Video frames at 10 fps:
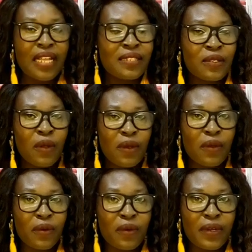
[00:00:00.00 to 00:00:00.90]

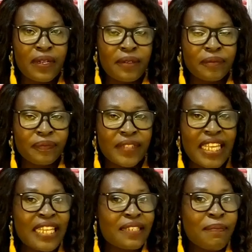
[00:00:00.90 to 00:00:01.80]
Zulu
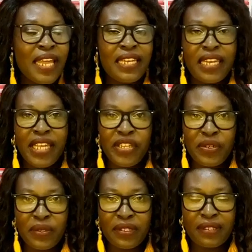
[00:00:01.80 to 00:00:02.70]
is mainly
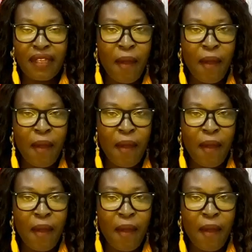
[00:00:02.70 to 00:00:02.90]
used